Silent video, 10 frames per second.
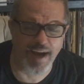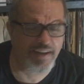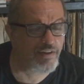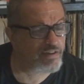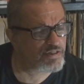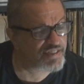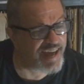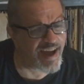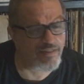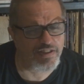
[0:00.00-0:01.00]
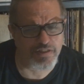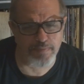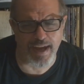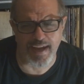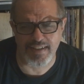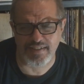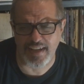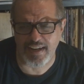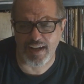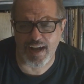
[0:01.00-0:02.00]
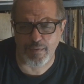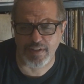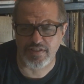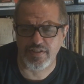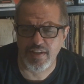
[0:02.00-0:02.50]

I know there was countless bands that I would